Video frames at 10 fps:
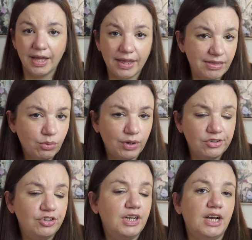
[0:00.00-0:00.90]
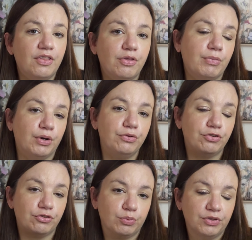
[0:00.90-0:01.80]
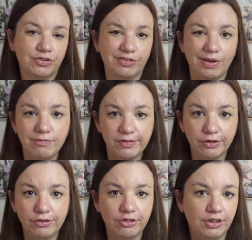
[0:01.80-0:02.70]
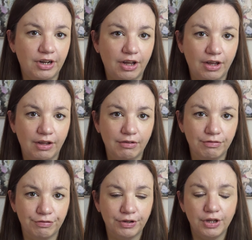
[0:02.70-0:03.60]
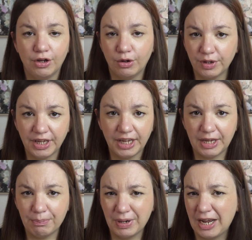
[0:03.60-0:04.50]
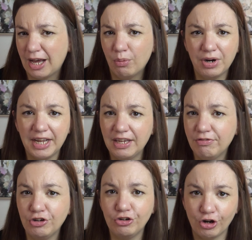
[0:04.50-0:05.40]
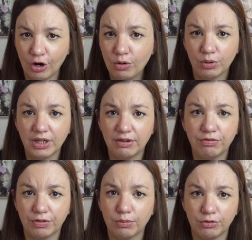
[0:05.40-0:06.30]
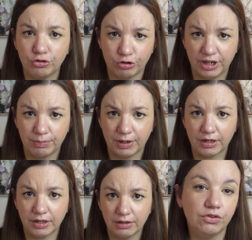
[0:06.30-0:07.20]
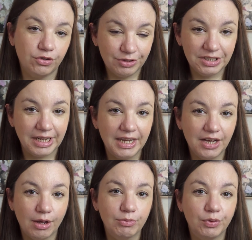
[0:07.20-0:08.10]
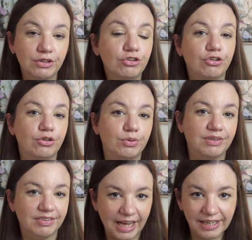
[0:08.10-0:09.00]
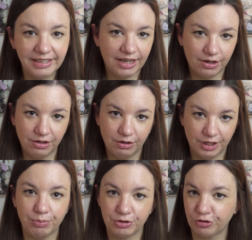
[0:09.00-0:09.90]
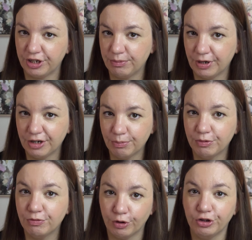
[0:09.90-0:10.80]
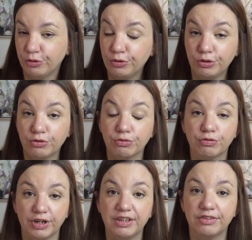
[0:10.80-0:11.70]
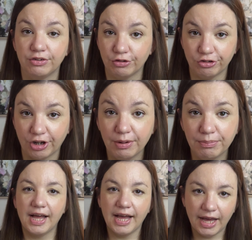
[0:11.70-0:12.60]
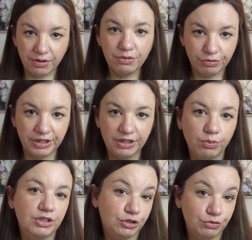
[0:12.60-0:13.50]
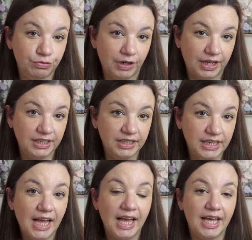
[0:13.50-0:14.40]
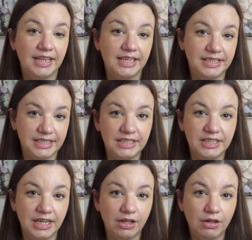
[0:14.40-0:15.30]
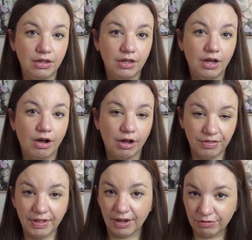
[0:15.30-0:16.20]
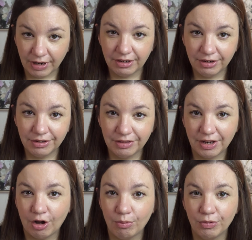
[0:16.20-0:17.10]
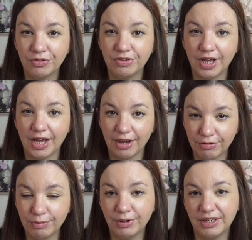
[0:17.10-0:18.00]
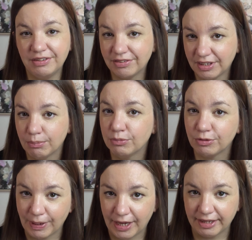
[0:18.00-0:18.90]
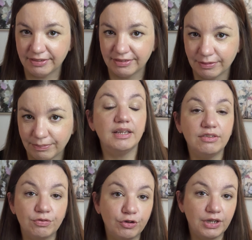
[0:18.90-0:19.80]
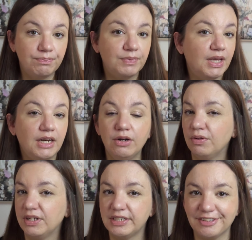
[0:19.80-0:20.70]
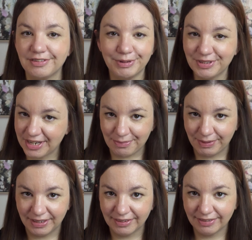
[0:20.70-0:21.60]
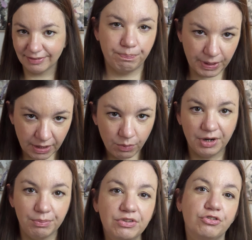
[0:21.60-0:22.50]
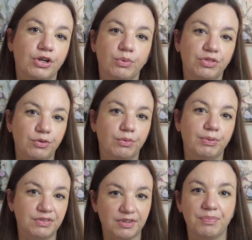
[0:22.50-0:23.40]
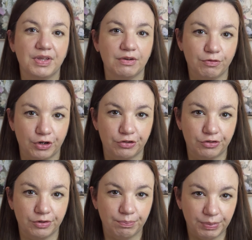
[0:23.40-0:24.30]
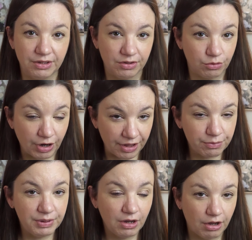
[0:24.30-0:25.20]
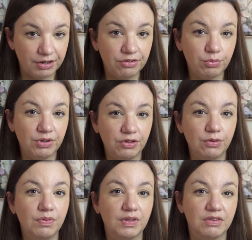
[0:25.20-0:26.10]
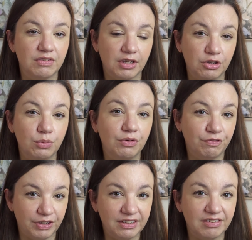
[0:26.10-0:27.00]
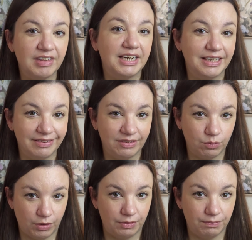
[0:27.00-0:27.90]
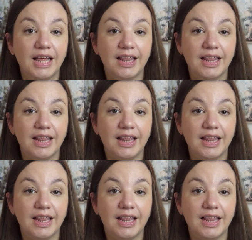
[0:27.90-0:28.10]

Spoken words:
And the question I got the most was some version of, okay, but how would I even know if there was trademark? So today I'm going to show you exactly how to look up a trademark before you use a phrase in your shop, how to read what you find, and the detail on that record that almost everybody skims past. It's free and it only takes about 10 minutes. But I want to be straight with you about something first, because I'd rather be honest with you than sell you a fix that isn't one.